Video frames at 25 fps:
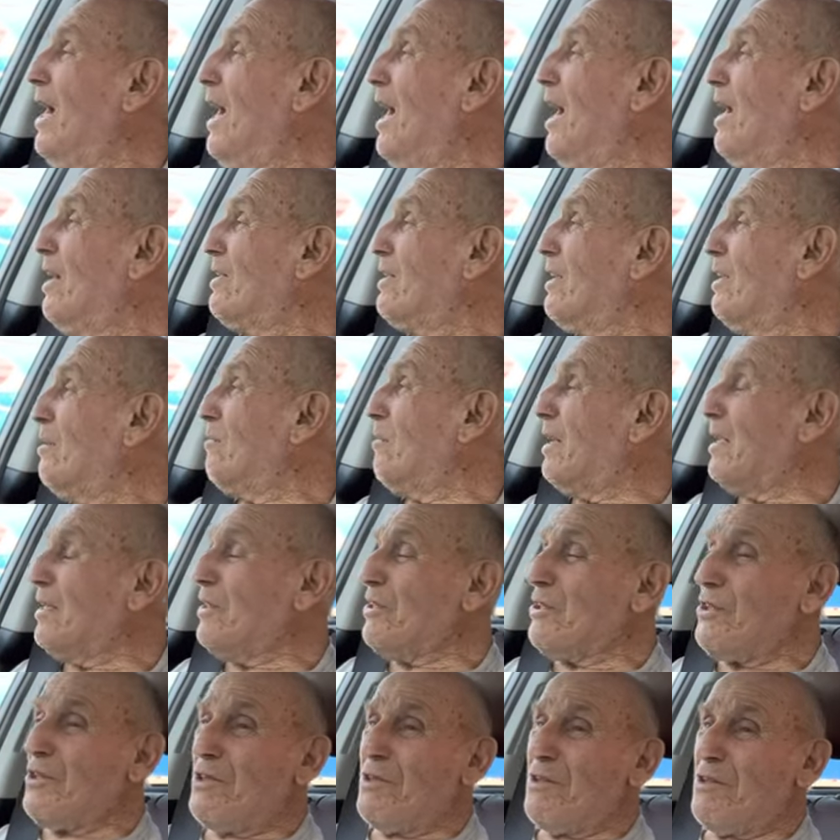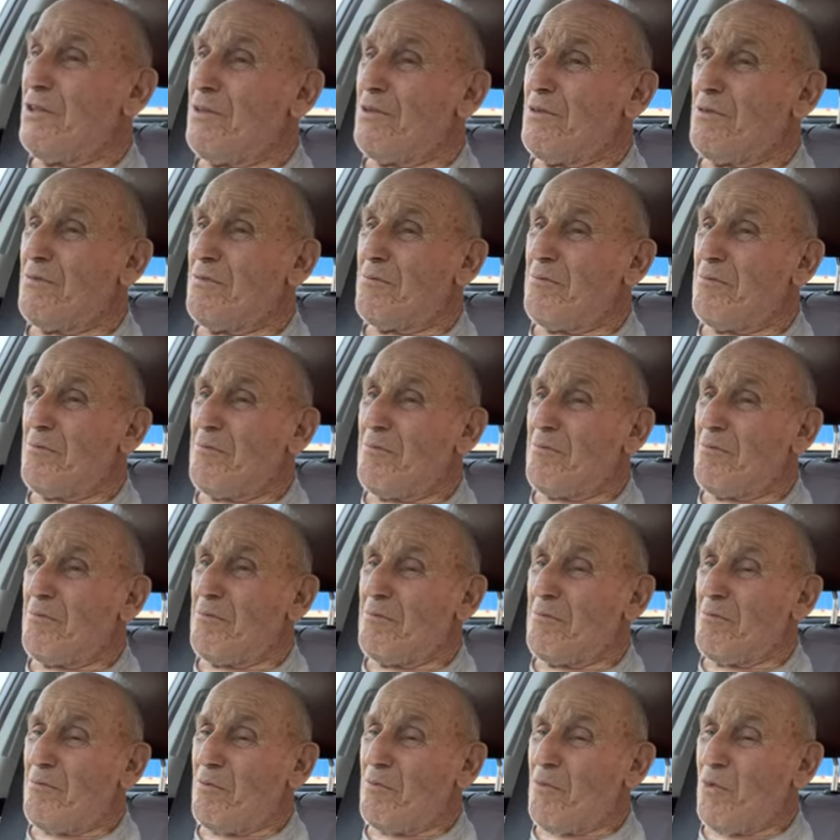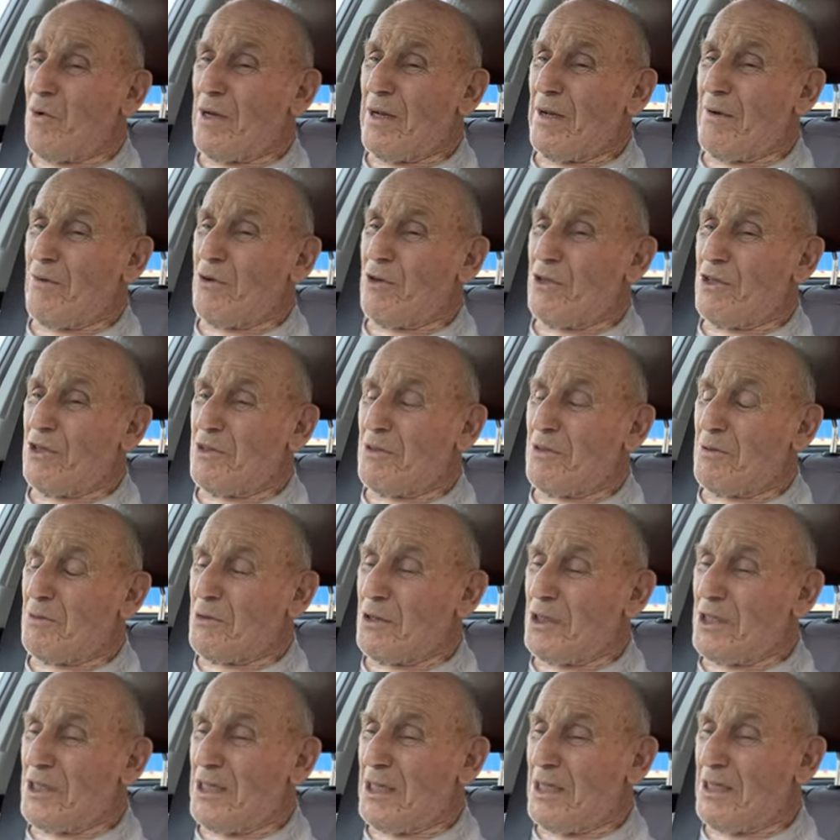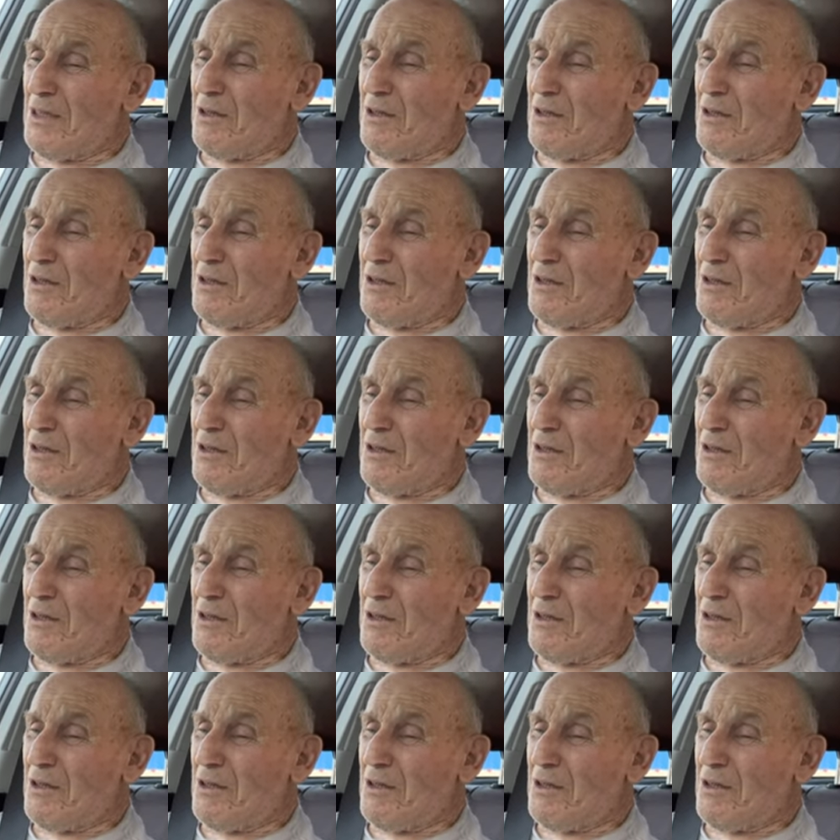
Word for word: I'll get my little whatever it is I to get.